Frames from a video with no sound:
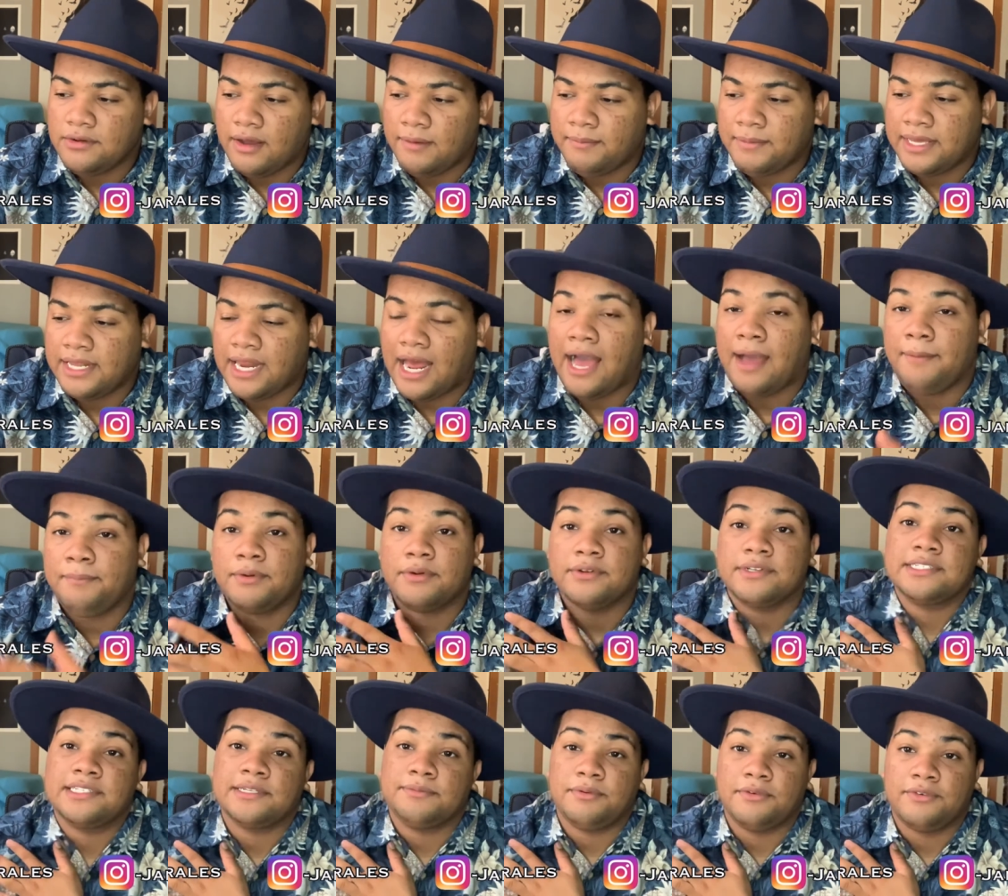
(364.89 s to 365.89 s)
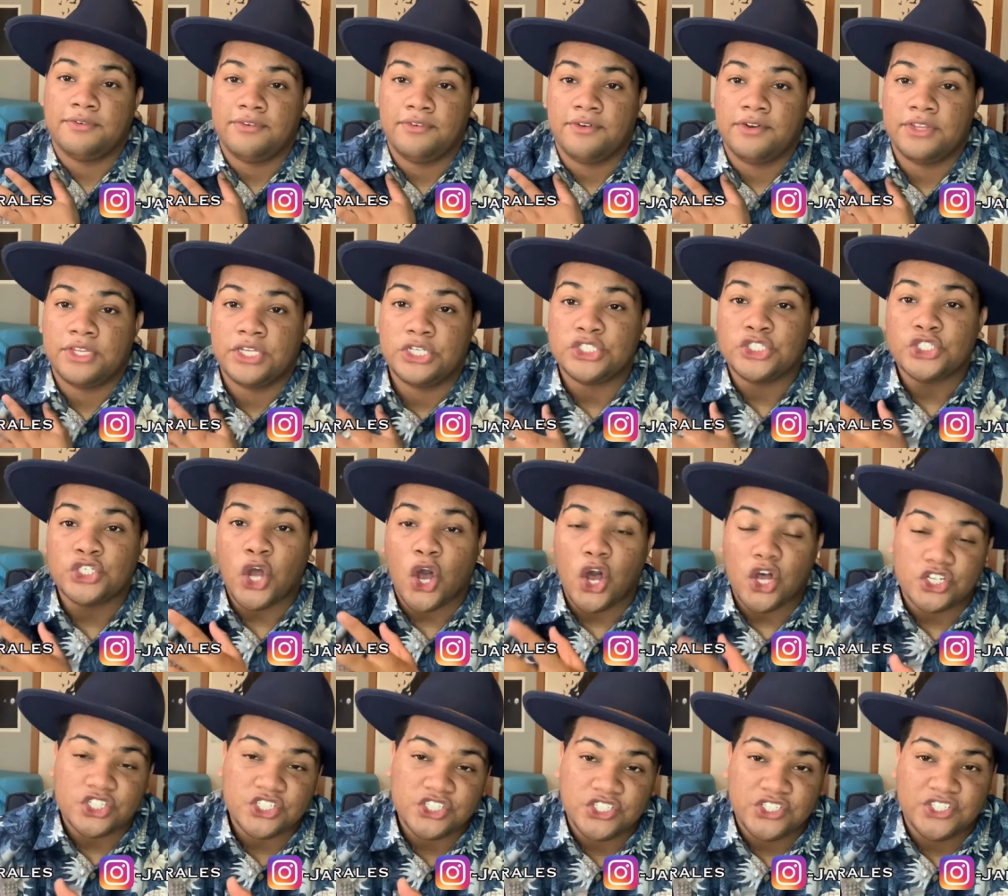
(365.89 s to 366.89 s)
I mean, I personally prefer the
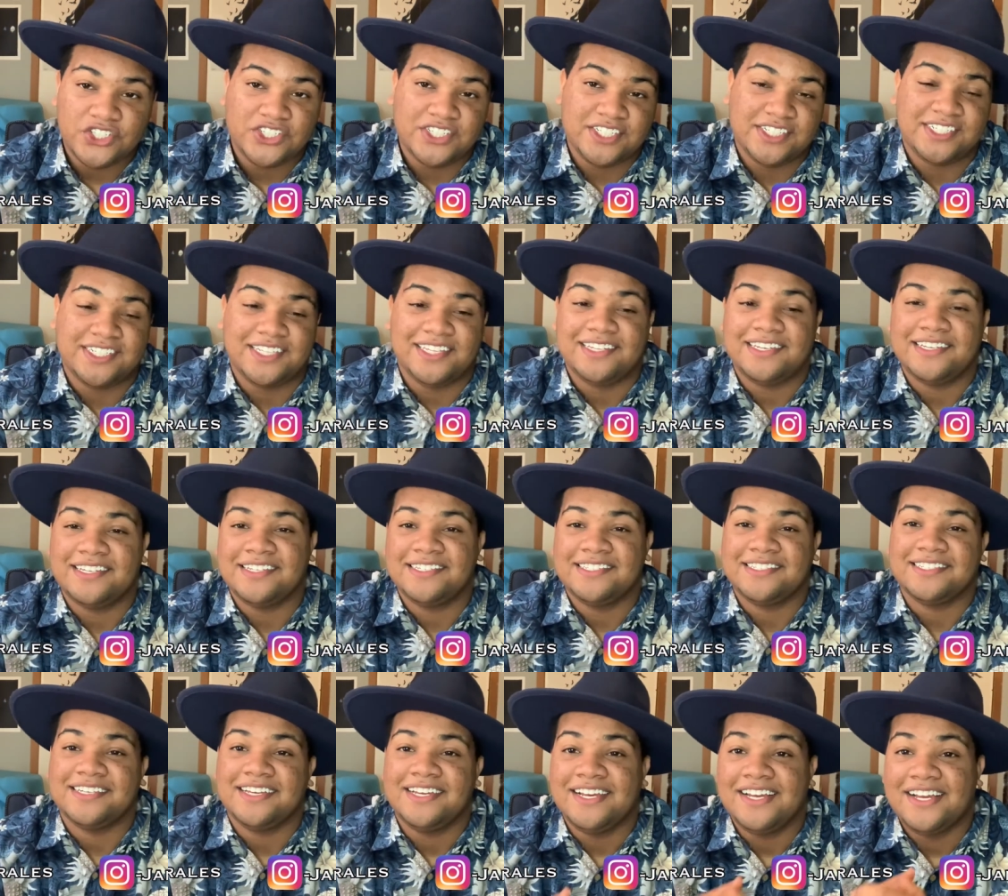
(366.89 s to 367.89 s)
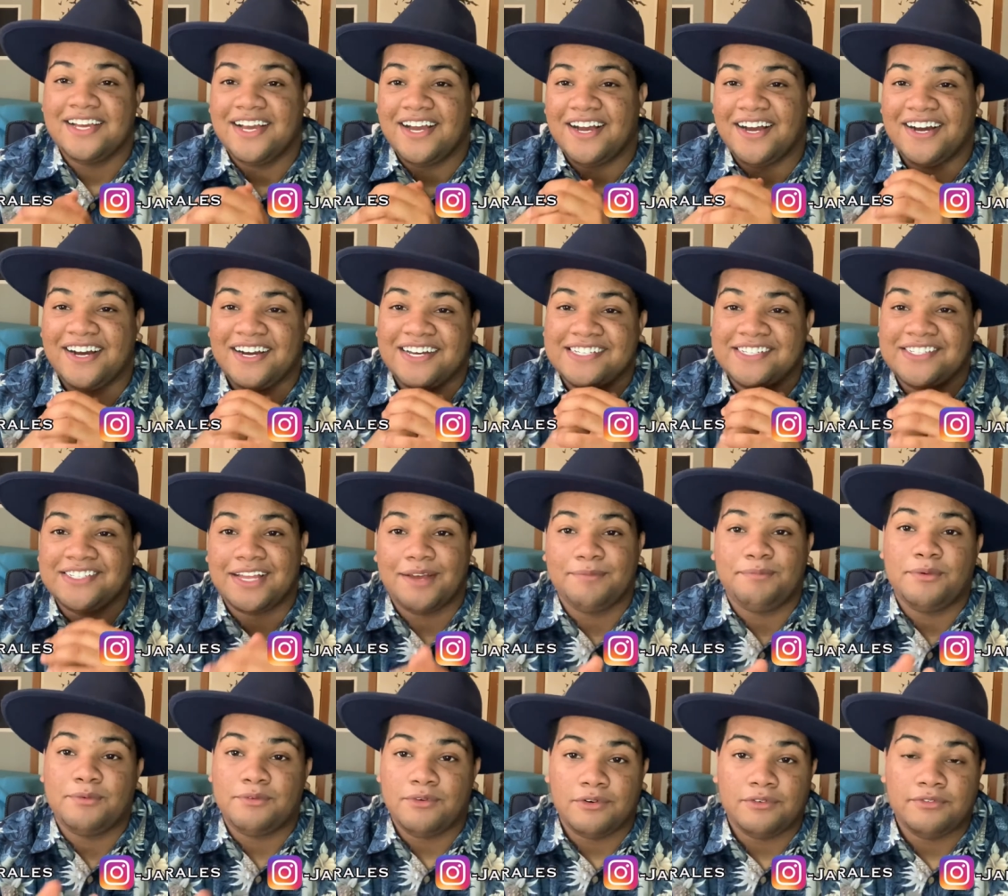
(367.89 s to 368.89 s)
Justice League's uh,
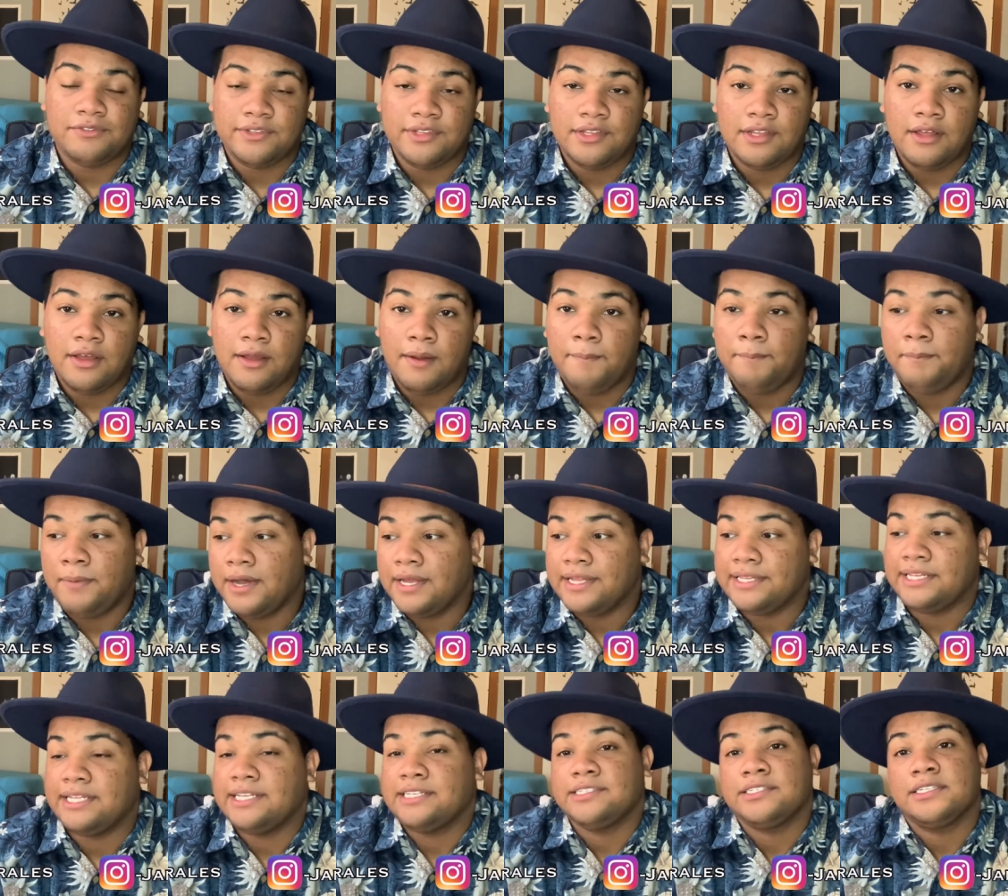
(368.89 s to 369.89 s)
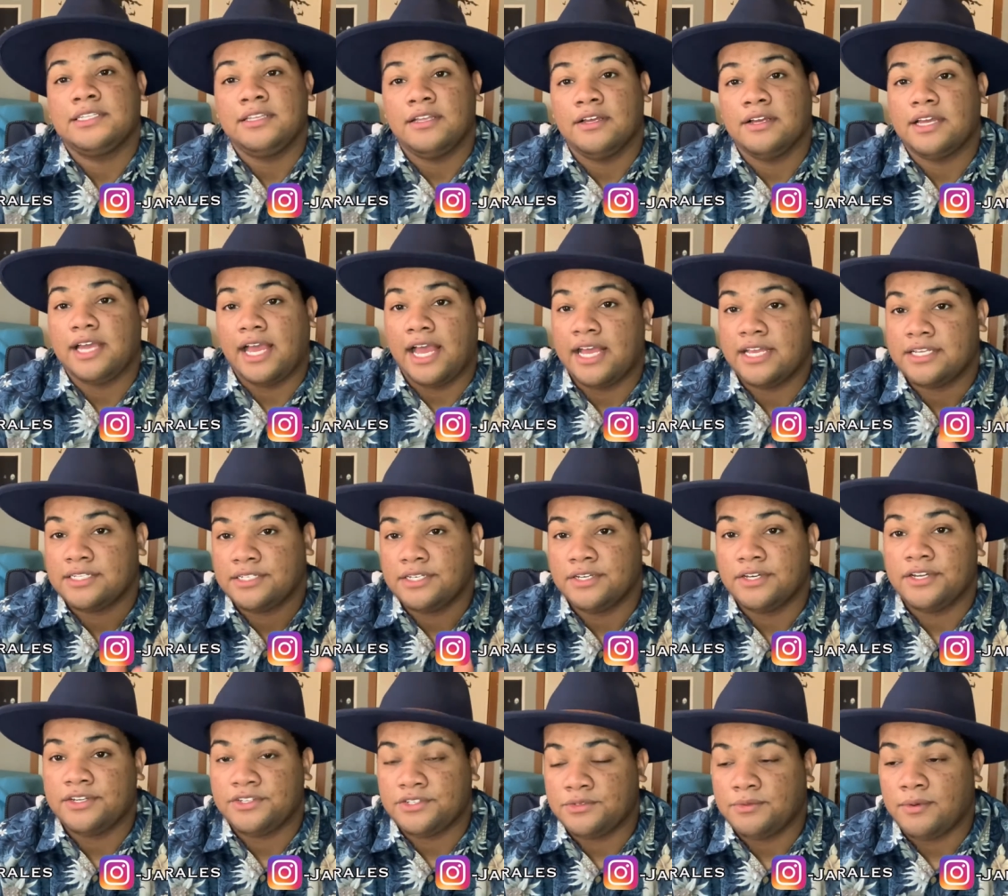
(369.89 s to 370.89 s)
Steppenwolf look, but this looked as
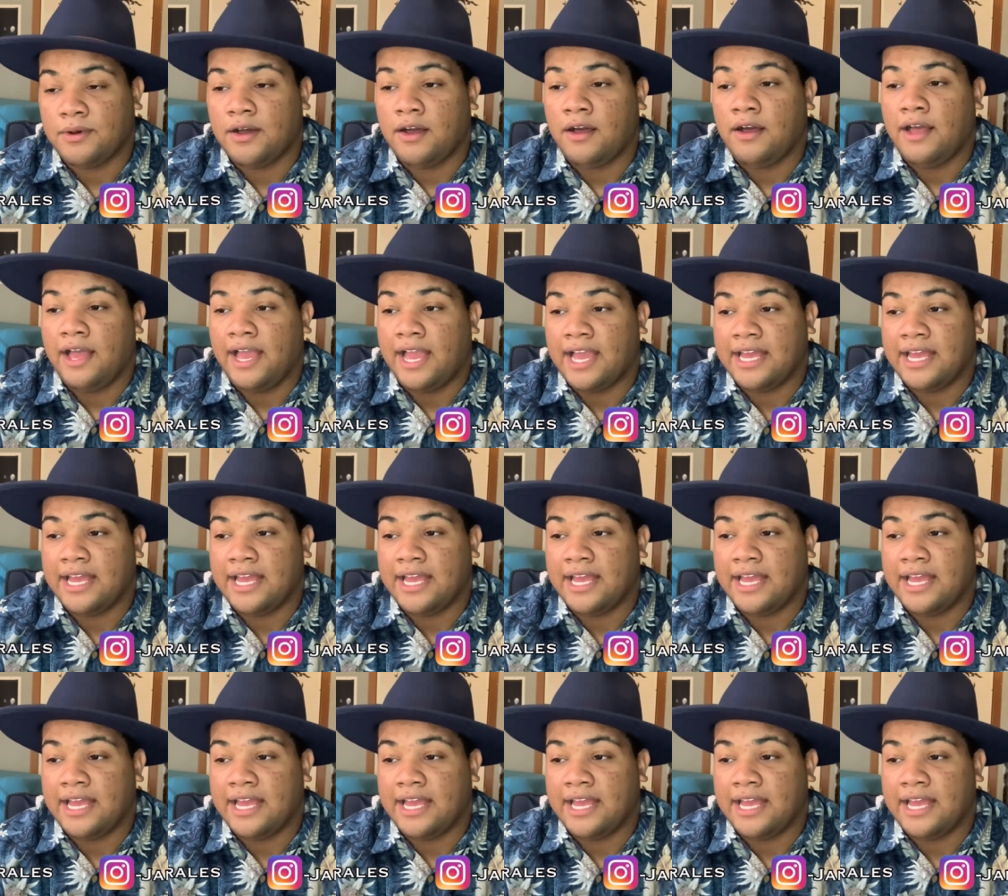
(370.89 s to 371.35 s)
good as well.